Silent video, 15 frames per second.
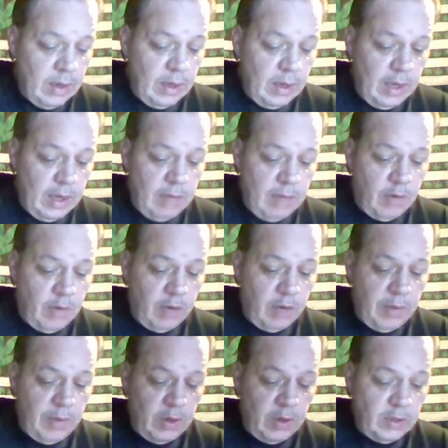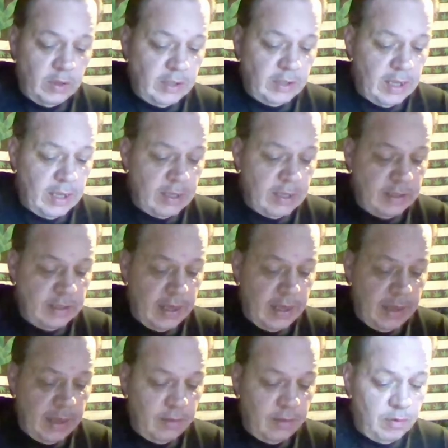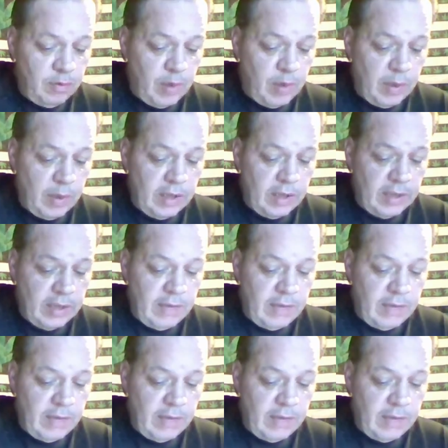And Mark Meadows says that the Republicans have